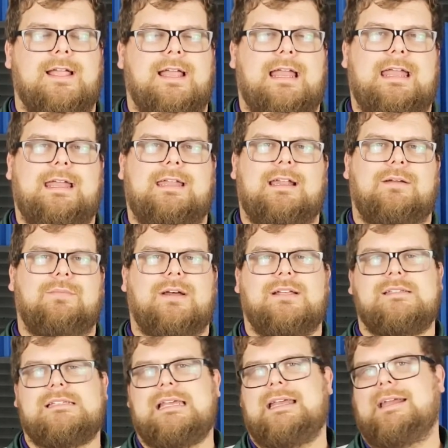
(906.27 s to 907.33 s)
And I'm not
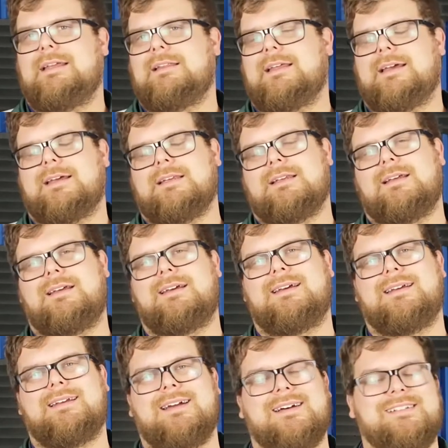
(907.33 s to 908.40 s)
saying that
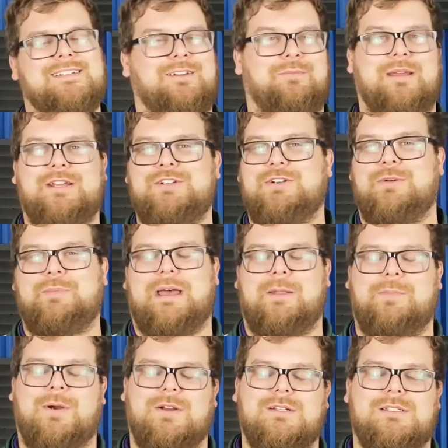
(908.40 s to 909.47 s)
cussing makes you a bad
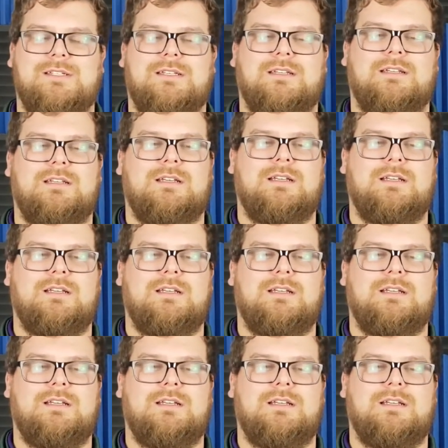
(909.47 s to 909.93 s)
person,